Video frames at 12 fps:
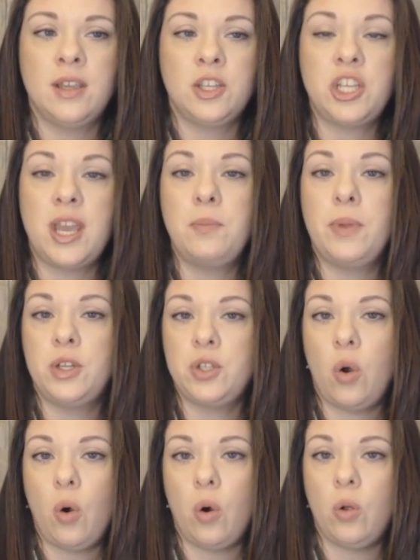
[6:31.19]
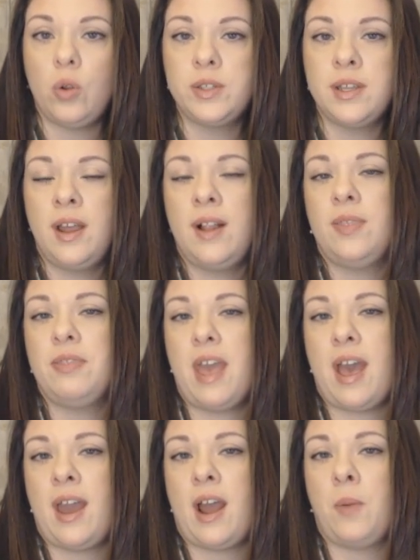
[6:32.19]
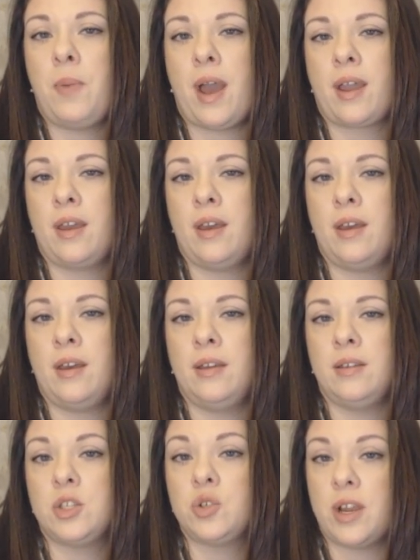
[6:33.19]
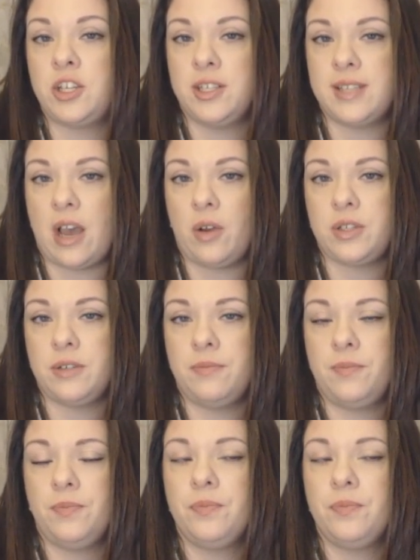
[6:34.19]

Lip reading: she had been told that alpaca stretches out,